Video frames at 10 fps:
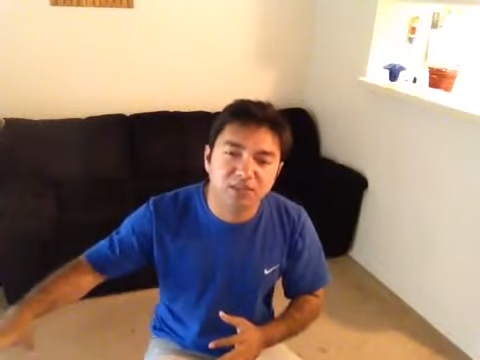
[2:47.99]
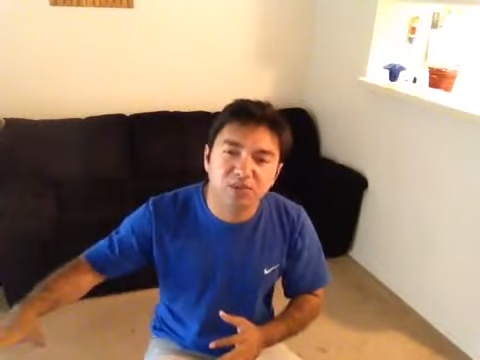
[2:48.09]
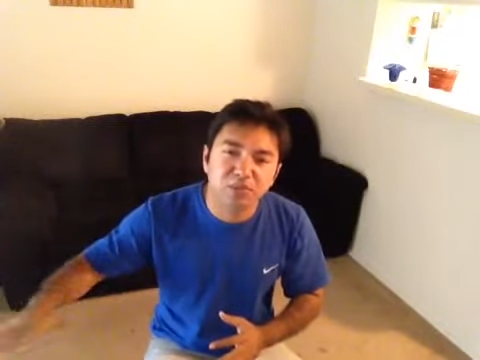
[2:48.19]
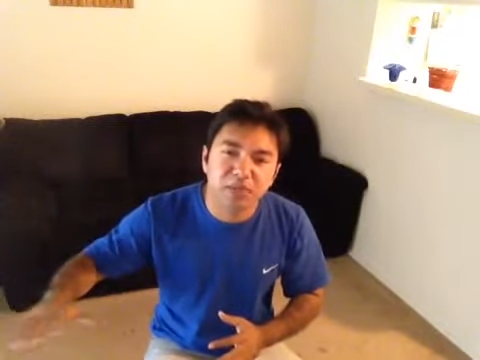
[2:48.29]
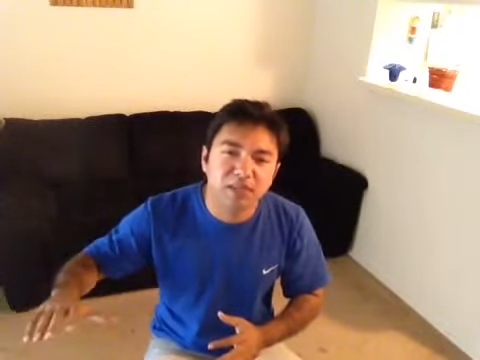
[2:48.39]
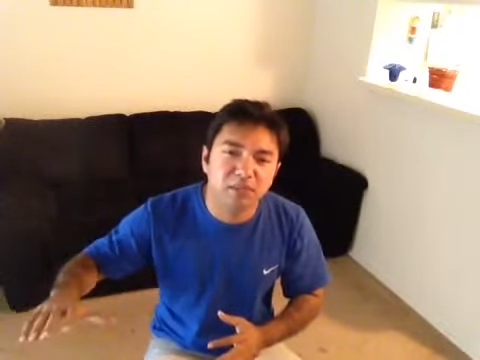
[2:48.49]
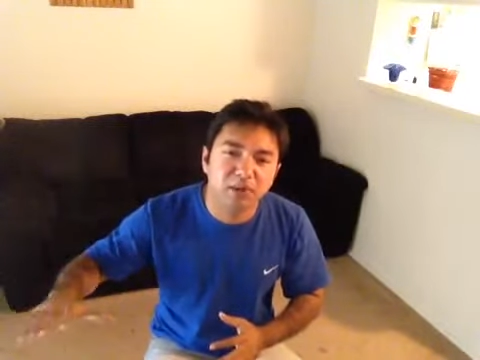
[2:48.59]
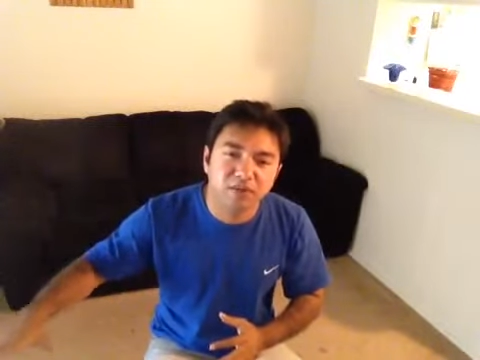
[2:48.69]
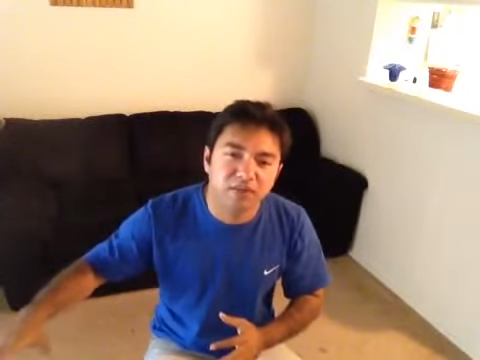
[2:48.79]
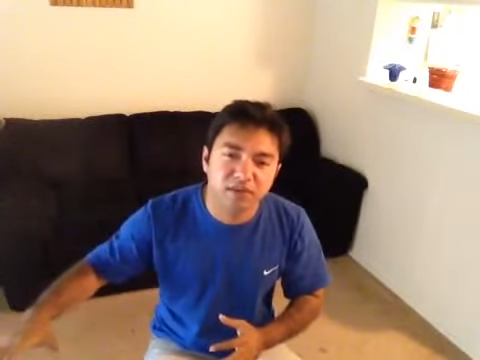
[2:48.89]
Don't make them
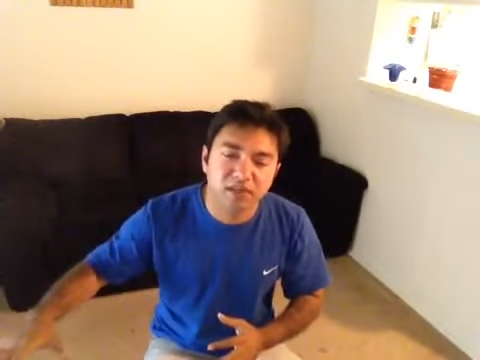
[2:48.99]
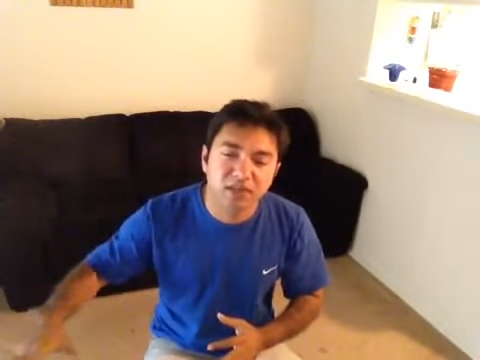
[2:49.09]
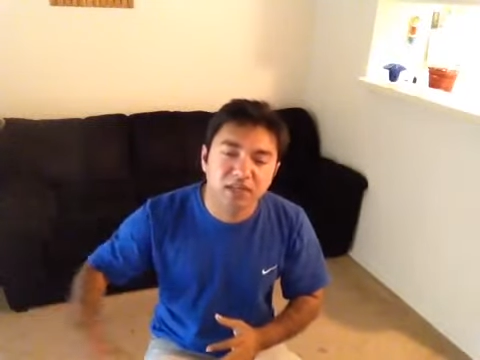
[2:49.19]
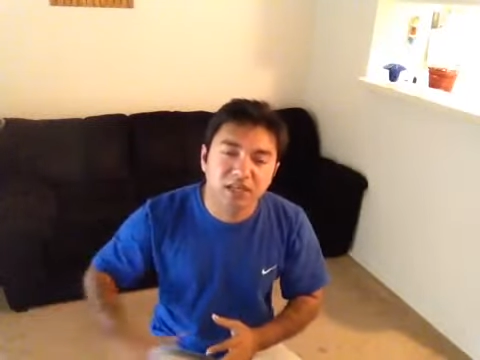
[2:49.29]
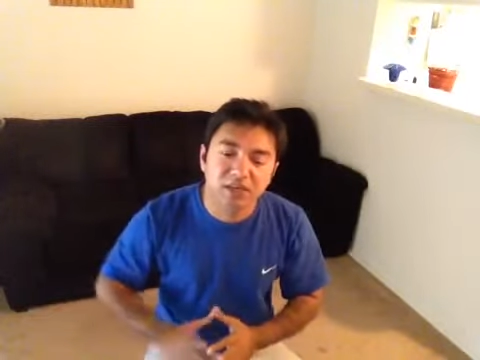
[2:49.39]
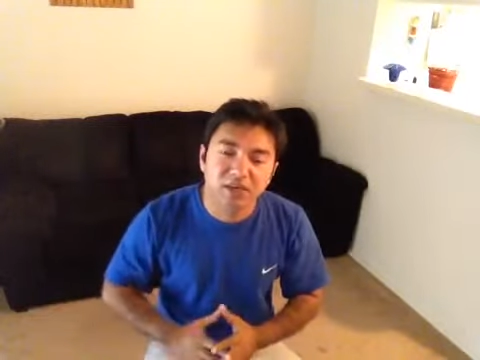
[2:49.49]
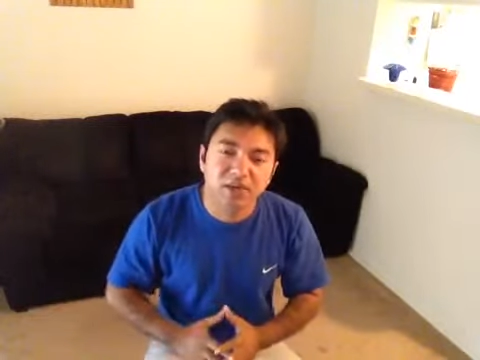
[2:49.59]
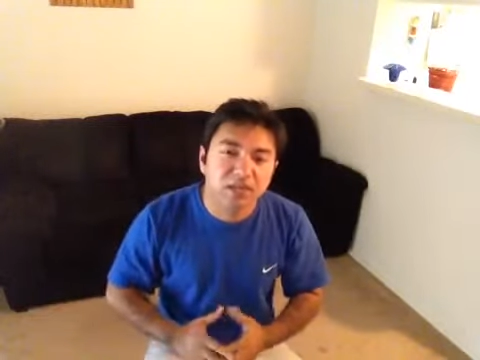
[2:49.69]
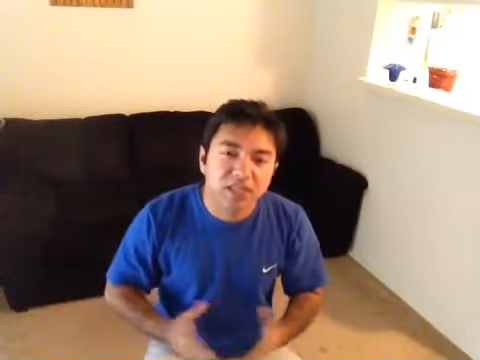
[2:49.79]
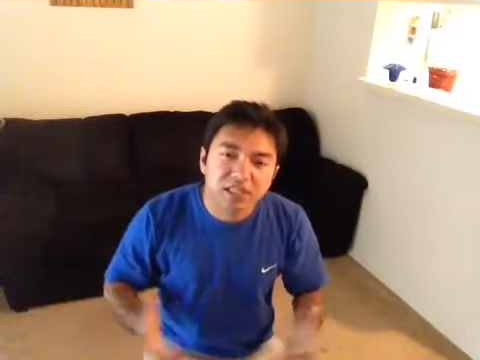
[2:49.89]
orphan, you
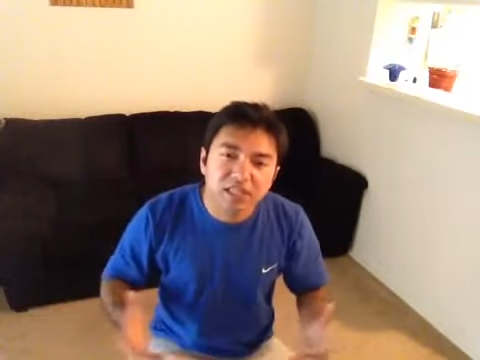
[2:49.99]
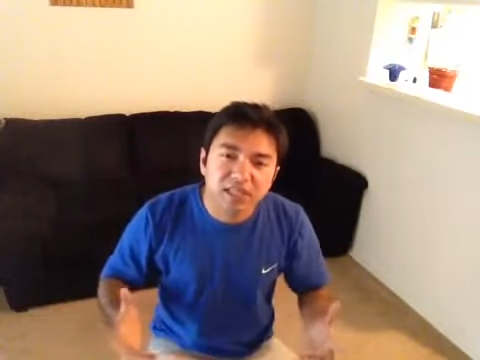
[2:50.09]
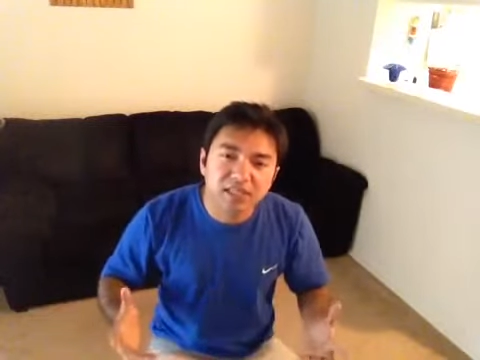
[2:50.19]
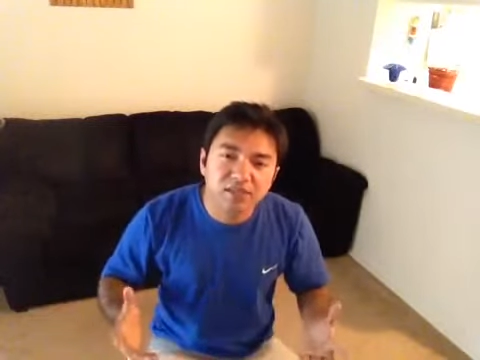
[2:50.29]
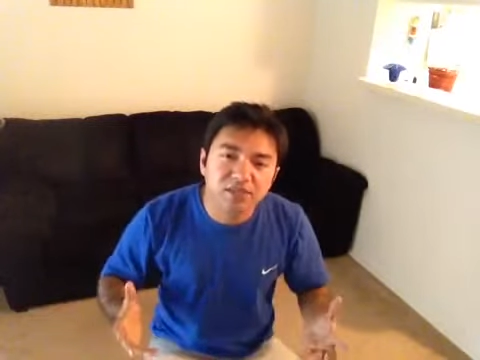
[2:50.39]
know. Think